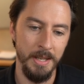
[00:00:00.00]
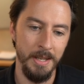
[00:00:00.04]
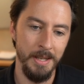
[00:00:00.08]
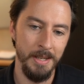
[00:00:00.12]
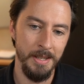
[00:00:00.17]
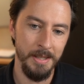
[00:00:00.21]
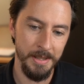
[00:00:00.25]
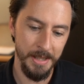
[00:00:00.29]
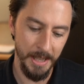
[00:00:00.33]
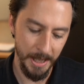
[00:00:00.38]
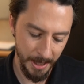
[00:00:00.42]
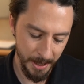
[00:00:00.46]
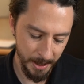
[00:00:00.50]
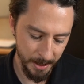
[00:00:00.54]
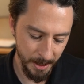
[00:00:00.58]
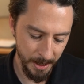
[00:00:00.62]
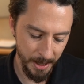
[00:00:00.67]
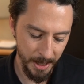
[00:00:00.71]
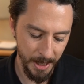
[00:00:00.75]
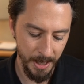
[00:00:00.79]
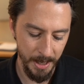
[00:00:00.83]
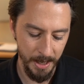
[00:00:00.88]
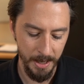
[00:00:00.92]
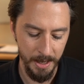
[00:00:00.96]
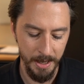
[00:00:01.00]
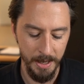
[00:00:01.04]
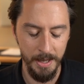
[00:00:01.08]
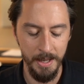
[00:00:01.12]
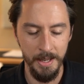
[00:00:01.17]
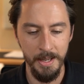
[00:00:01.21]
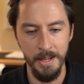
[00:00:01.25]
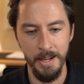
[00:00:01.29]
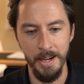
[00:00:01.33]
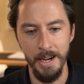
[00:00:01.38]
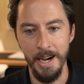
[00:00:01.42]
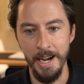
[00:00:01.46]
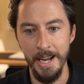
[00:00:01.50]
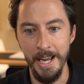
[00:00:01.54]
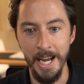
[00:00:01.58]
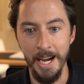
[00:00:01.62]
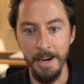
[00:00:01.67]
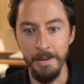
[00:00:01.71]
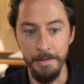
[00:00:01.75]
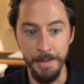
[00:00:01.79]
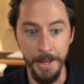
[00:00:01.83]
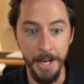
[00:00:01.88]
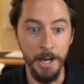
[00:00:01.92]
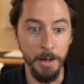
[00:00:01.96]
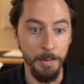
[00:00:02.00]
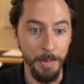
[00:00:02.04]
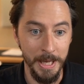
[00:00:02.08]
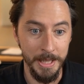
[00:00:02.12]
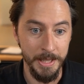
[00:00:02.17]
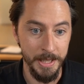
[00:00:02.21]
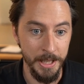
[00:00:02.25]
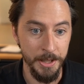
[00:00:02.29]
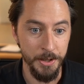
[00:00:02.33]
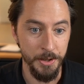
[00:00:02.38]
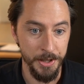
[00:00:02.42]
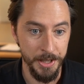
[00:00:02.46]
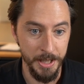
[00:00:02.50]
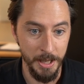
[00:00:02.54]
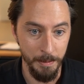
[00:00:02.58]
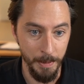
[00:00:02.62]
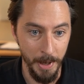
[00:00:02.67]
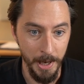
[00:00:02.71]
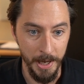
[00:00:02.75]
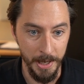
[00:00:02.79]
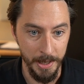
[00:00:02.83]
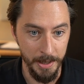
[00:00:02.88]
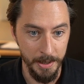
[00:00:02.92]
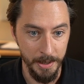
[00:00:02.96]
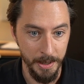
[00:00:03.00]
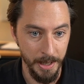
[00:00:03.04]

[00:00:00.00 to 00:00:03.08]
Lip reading: Secondly, I have their best interest in mind.